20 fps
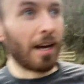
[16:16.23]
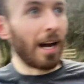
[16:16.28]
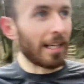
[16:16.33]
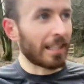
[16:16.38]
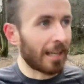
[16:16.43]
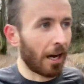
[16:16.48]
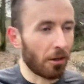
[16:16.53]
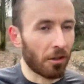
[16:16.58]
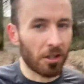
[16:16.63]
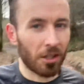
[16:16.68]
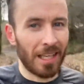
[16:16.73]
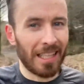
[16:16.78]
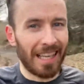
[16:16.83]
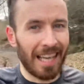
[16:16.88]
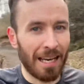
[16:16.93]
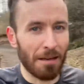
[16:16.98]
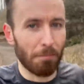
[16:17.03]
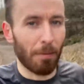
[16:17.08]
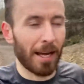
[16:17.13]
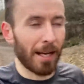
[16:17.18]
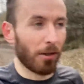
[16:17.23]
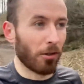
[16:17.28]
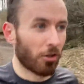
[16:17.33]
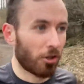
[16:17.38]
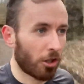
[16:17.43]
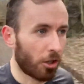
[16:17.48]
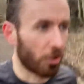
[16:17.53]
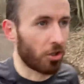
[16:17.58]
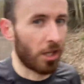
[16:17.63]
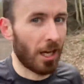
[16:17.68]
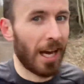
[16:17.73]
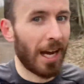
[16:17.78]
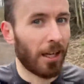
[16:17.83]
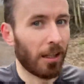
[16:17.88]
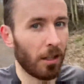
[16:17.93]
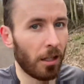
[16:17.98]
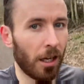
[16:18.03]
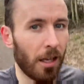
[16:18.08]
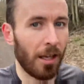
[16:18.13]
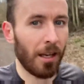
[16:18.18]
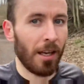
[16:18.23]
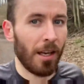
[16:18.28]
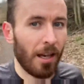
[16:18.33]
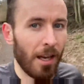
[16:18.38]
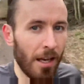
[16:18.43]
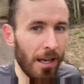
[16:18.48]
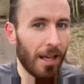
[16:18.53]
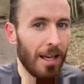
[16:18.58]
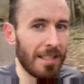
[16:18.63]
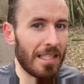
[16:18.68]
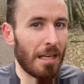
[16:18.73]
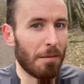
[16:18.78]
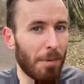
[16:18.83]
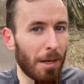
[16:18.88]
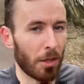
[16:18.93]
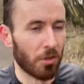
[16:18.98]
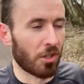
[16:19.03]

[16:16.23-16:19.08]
calculated 8 miles because the hill is 8 miles in